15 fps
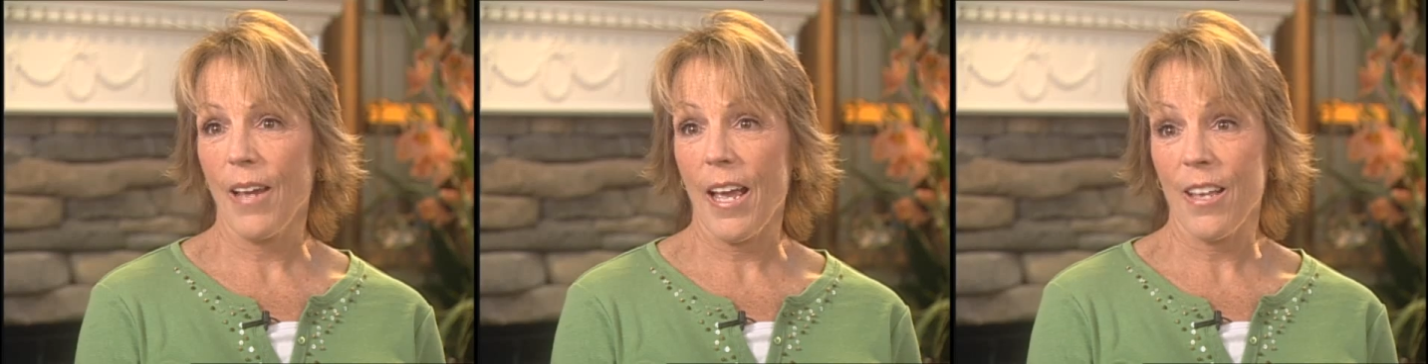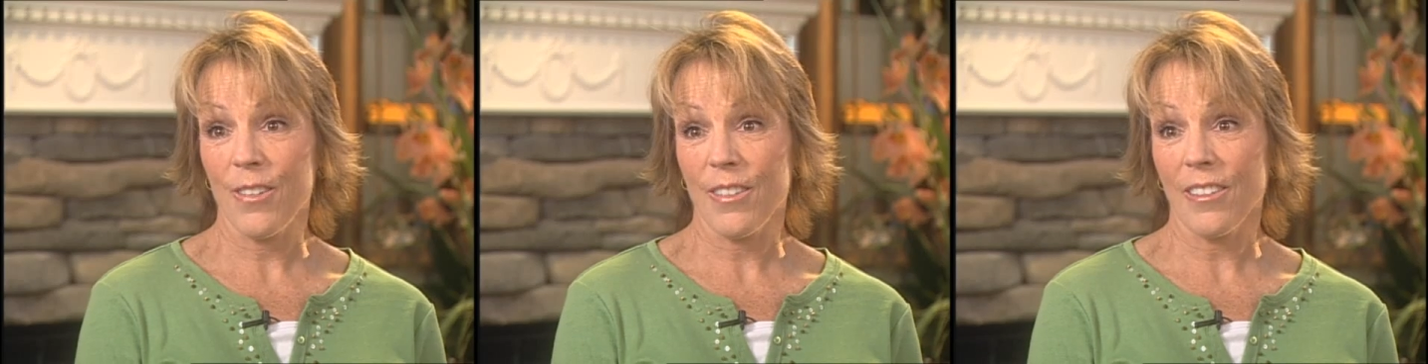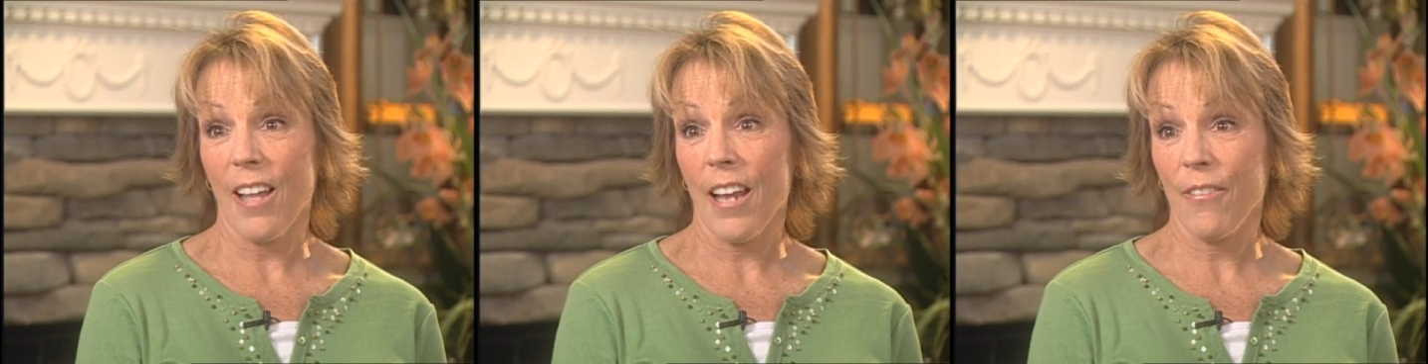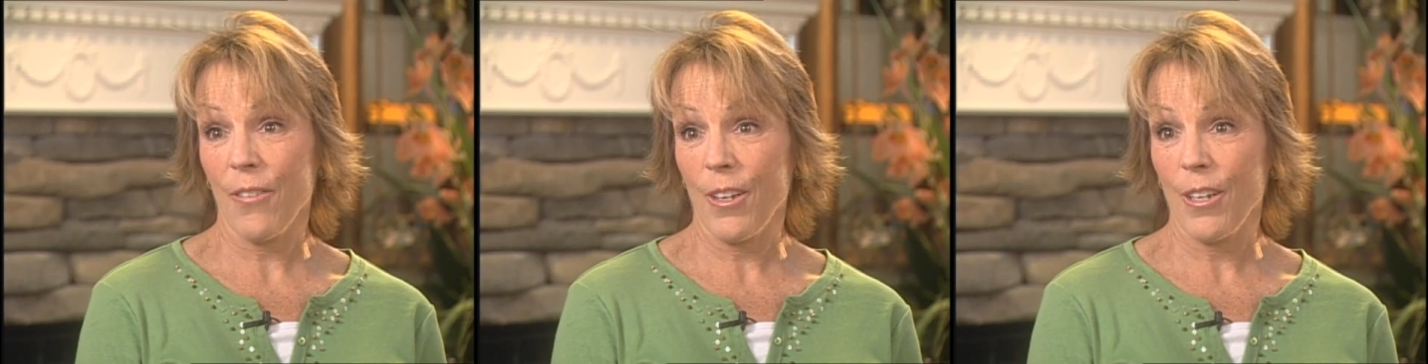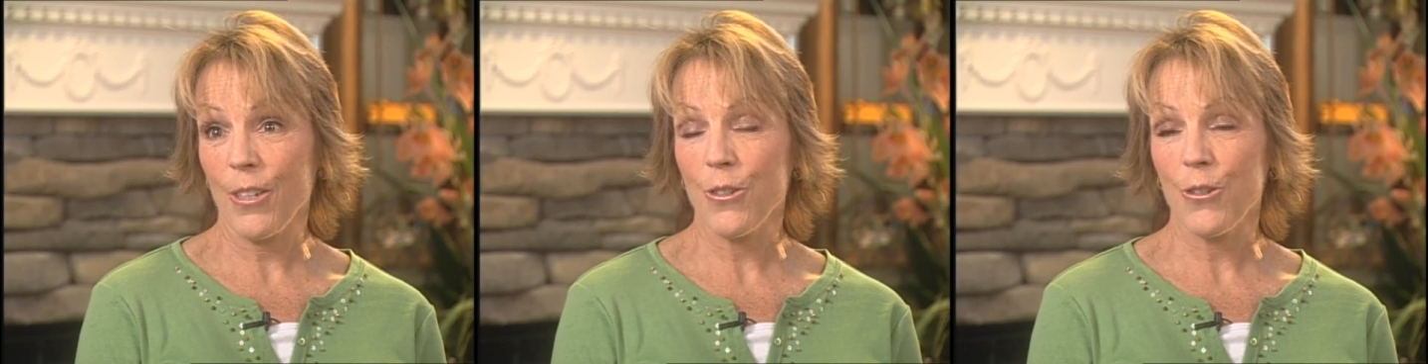as a lot of
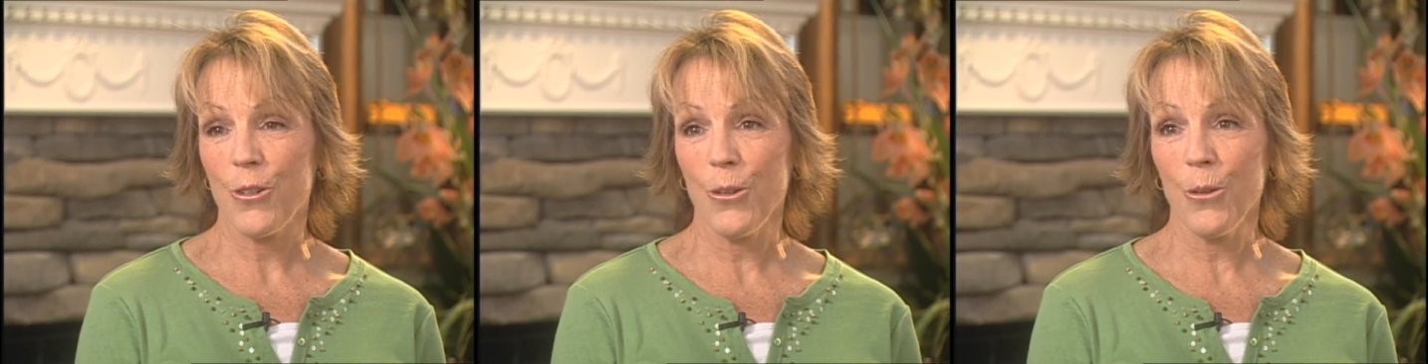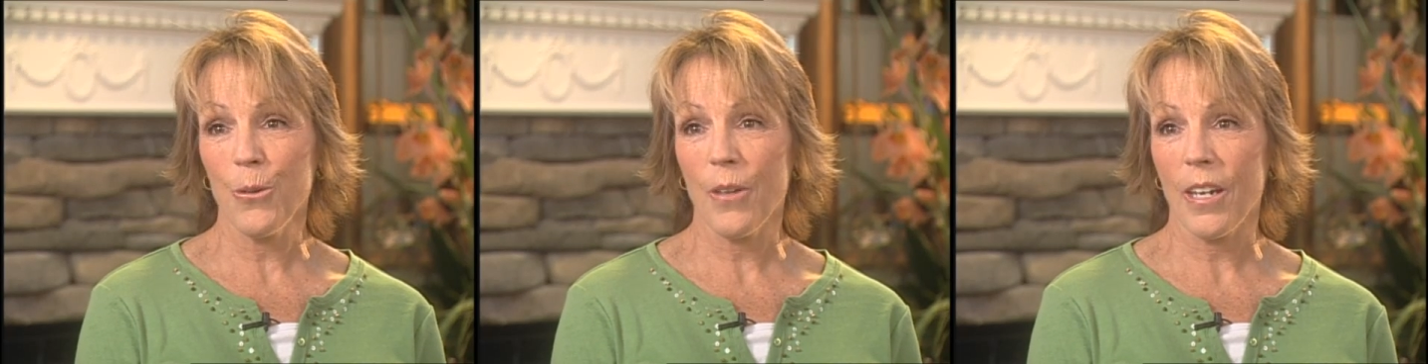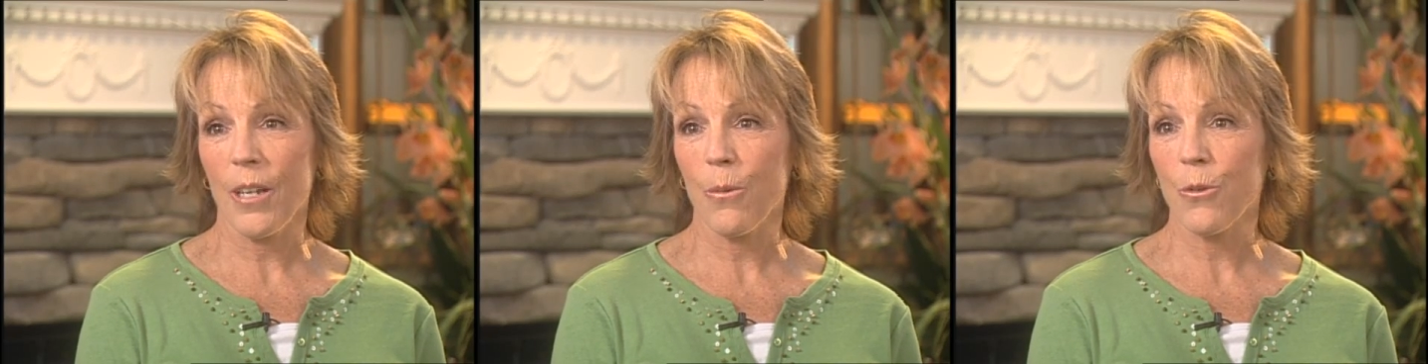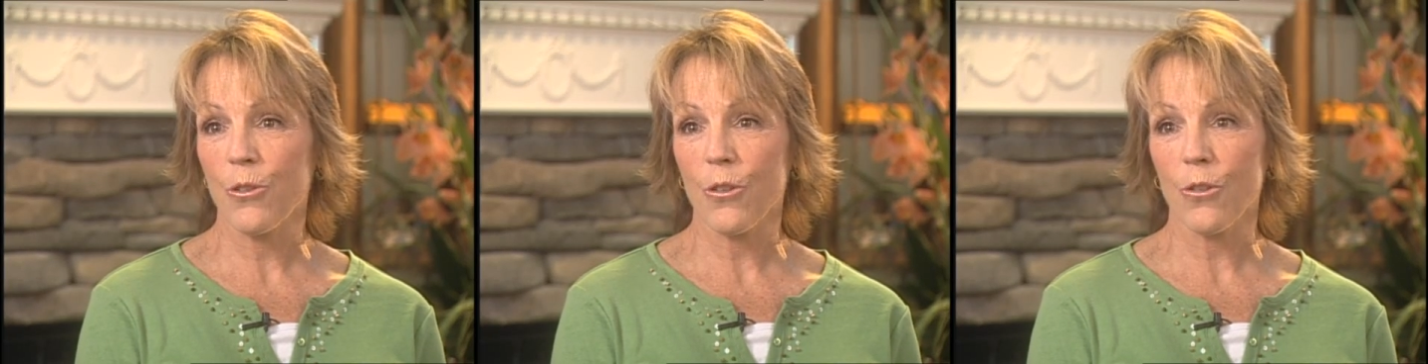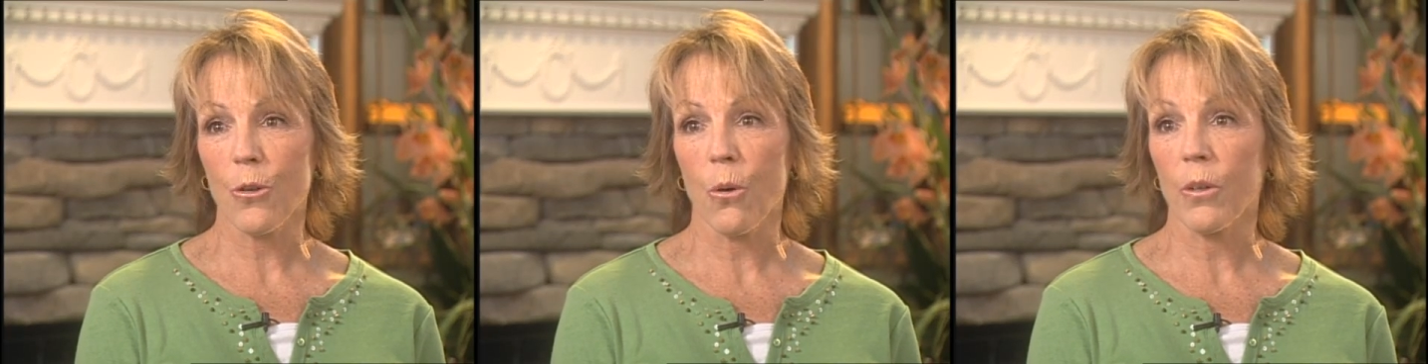kids do, that he was
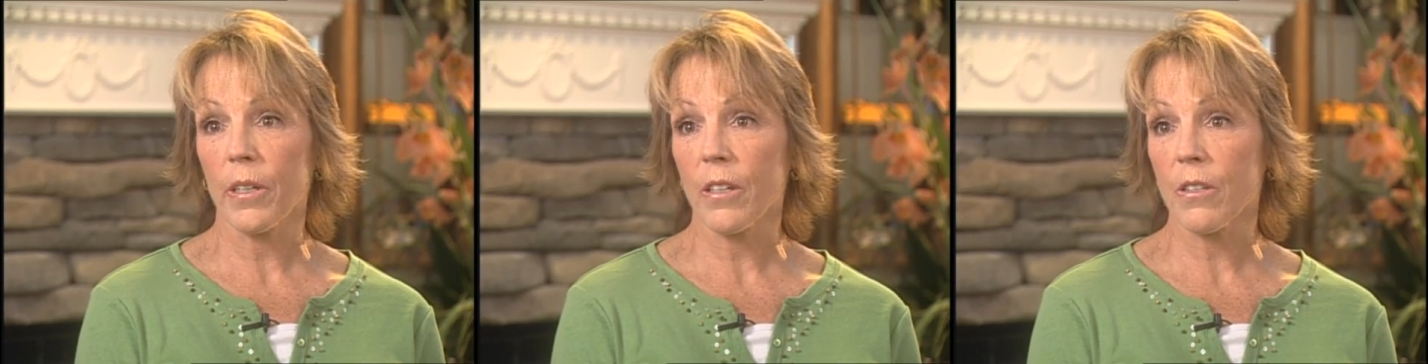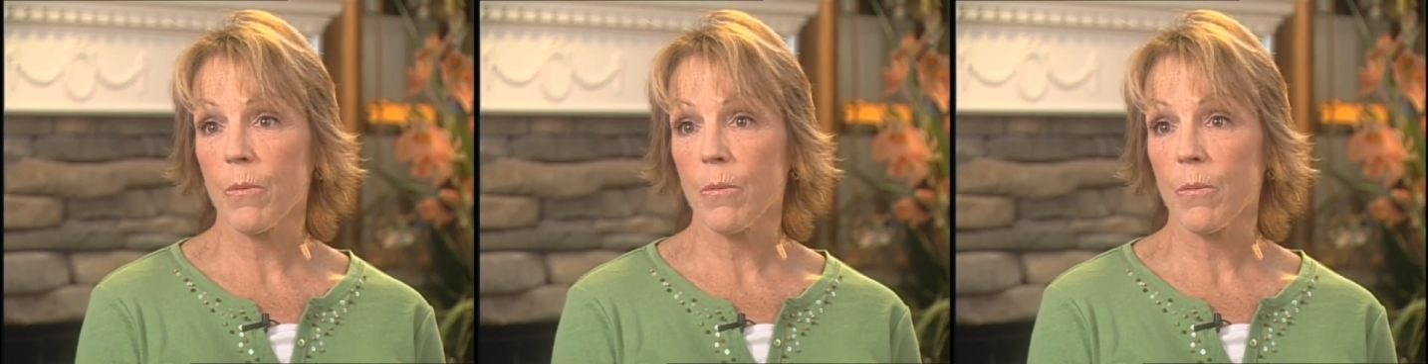just holding